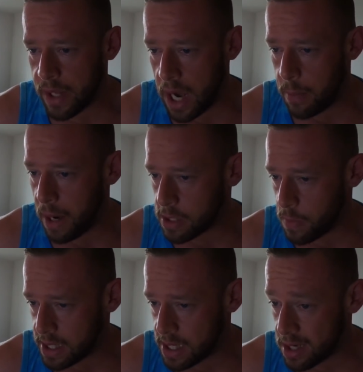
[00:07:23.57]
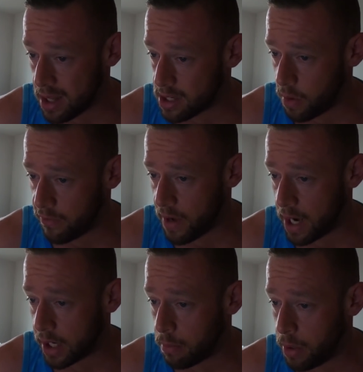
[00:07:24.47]
I passed my test last month
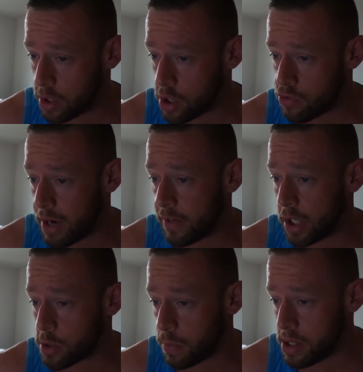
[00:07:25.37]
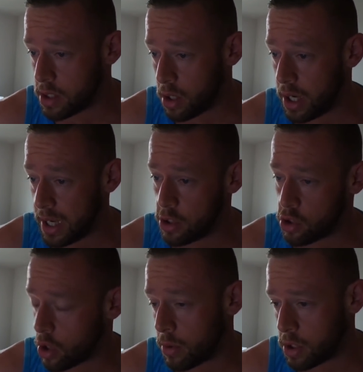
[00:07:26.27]
and compared to driving a Sprinter, it's
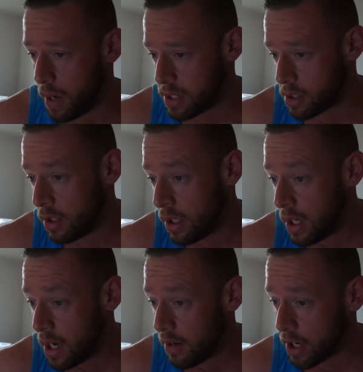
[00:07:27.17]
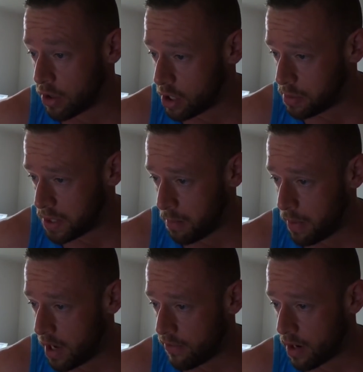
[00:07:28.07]
so much better. I've had a 30%
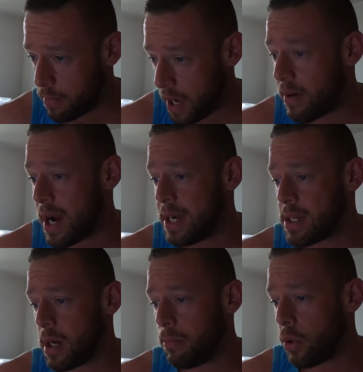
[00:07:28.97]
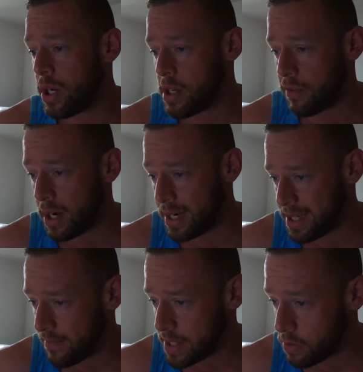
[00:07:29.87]
pay, for, pay rise Monday to Friday,
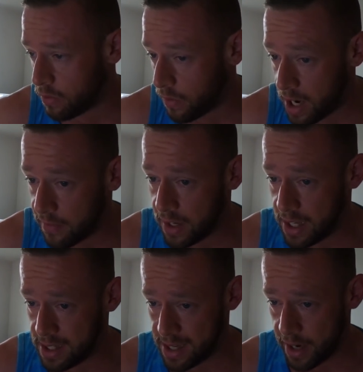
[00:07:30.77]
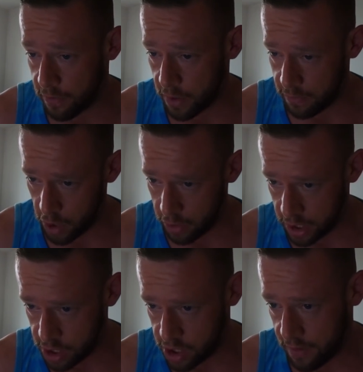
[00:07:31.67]
7 till 5, instead of
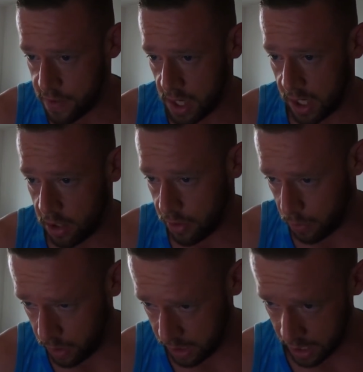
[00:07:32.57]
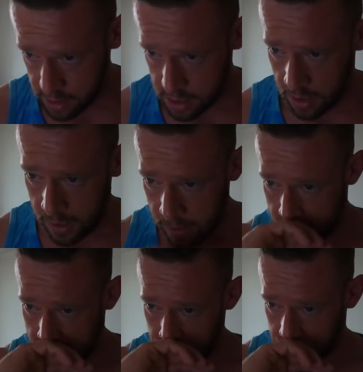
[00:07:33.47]
various shifts, including weekends,
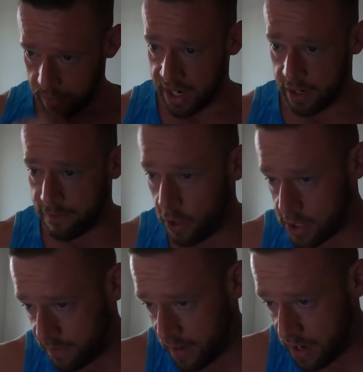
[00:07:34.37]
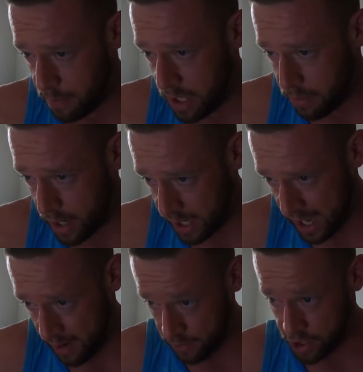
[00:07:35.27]
and a 45 minute break
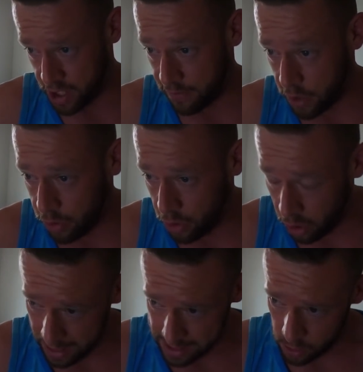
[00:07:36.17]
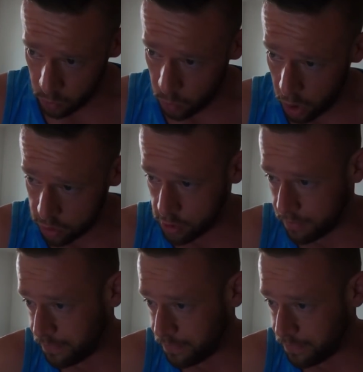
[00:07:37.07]
every shift, no matter what.